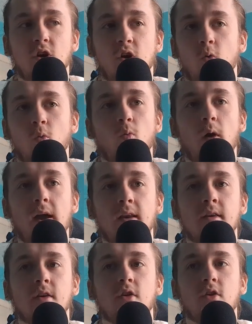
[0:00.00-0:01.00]

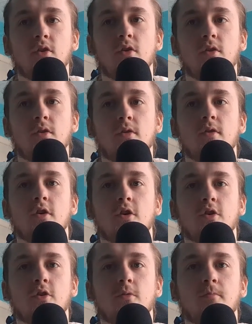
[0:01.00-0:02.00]
when
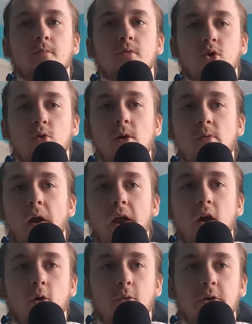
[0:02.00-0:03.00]
the screenwriter
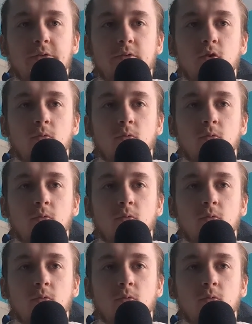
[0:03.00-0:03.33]
of this film